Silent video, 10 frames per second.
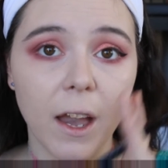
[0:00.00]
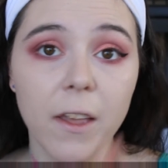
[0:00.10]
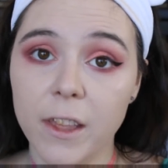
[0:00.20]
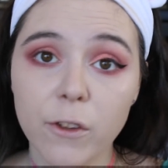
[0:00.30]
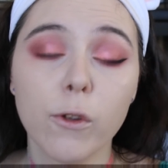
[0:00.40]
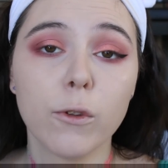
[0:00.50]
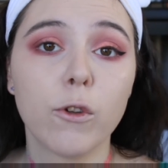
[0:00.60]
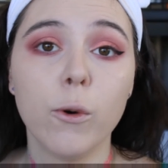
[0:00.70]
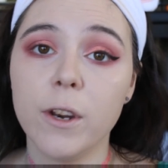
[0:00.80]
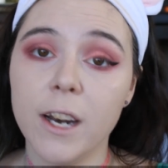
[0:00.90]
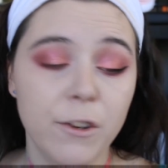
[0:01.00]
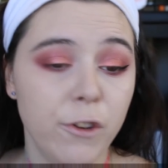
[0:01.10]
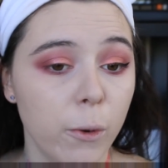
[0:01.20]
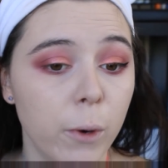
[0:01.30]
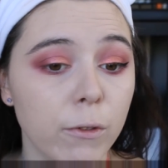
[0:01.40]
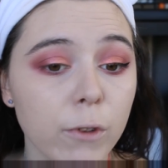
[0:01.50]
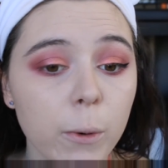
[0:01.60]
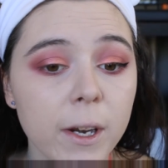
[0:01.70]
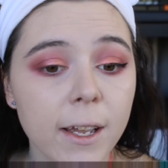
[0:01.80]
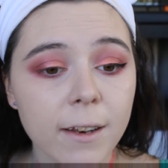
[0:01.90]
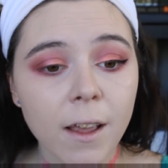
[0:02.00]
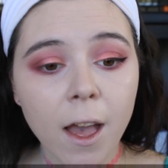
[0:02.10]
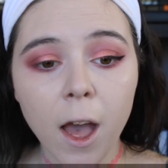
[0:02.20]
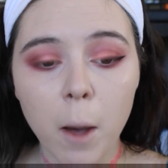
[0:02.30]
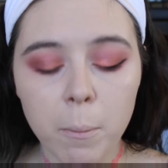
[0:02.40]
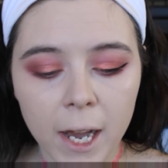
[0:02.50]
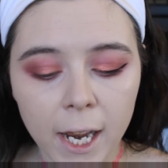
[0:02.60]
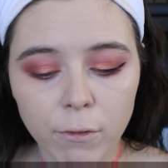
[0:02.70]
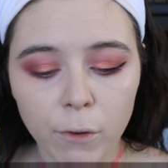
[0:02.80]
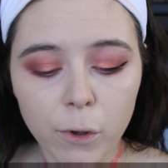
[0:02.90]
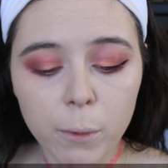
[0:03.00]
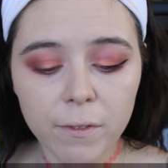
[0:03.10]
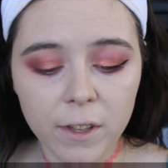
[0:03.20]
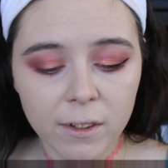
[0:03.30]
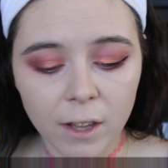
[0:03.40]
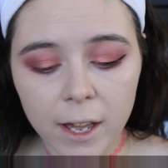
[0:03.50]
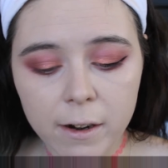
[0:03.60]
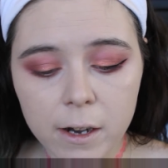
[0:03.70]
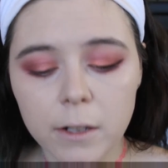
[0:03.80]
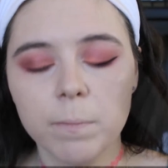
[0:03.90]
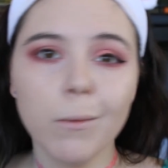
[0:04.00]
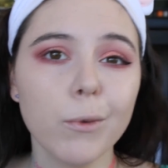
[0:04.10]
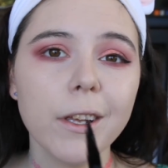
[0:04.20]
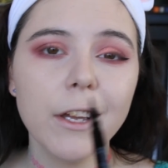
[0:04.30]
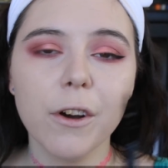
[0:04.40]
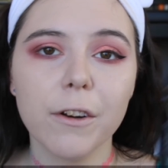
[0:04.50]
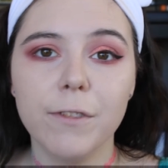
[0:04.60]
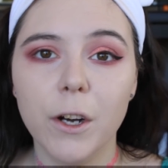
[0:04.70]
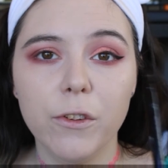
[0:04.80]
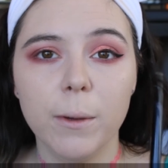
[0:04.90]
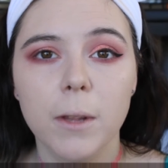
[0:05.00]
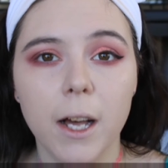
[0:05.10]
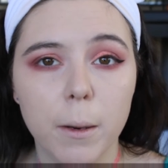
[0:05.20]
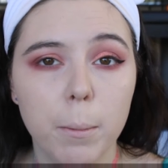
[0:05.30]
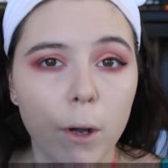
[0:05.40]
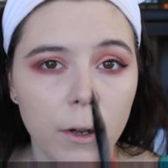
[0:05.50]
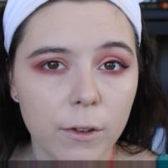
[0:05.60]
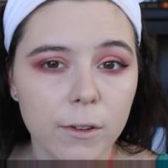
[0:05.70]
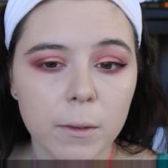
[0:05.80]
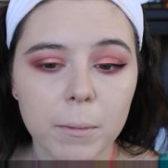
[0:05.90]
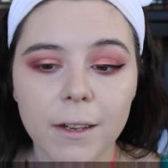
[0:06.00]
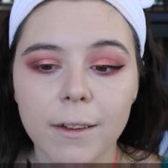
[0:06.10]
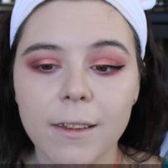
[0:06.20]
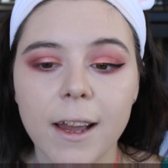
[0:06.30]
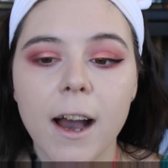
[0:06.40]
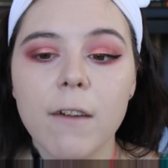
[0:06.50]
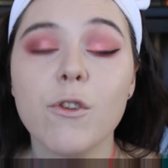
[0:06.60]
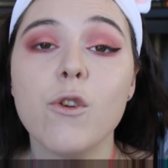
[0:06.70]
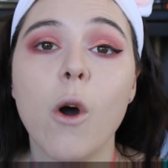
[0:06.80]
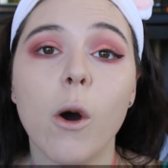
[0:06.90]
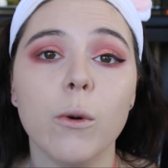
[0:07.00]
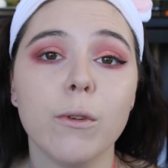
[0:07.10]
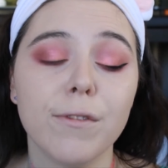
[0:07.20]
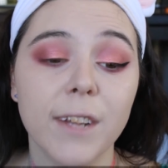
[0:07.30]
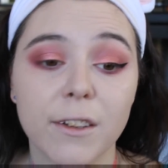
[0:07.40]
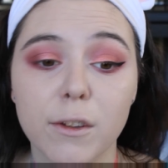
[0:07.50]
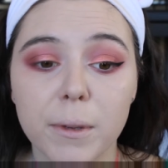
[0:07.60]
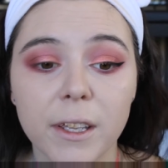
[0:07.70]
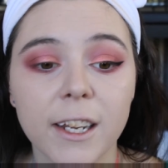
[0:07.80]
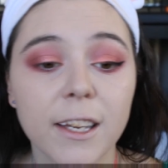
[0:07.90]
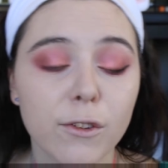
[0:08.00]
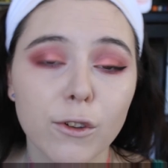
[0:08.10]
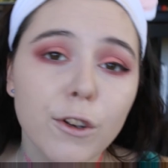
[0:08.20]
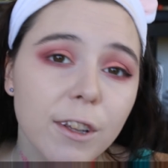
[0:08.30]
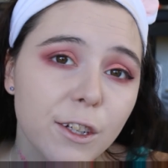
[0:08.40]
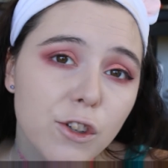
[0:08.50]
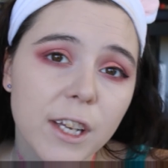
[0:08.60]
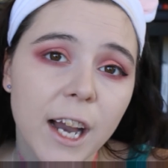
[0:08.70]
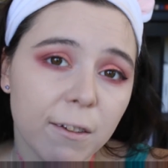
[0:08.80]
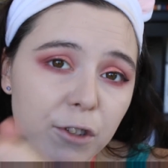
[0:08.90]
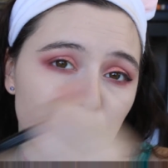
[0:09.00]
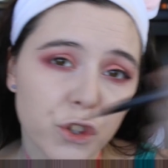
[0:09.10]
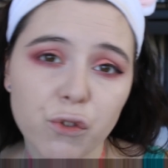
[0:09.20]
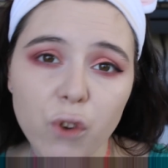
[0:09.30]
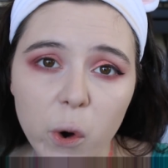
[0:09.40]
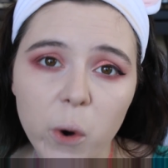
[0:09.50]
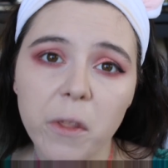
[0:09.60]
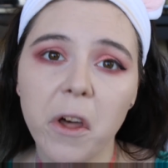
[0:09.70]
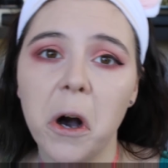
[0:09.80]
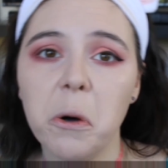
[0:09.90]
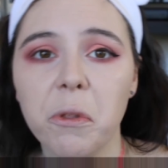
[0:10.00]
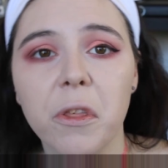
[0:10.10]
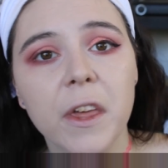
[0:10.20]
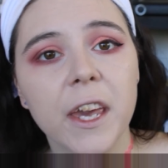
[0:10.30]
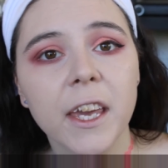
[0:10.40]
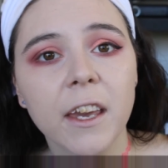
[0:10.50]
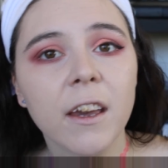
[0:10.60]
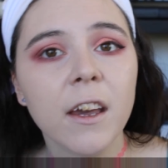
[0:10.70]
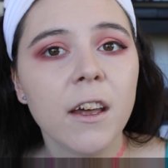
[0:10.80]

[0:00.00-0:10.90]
this looks good and I don't want to ruin it. My review of this liner, I'm really not a felt tip liner person because they have no flexibility. So you literally have to draw the whole thing.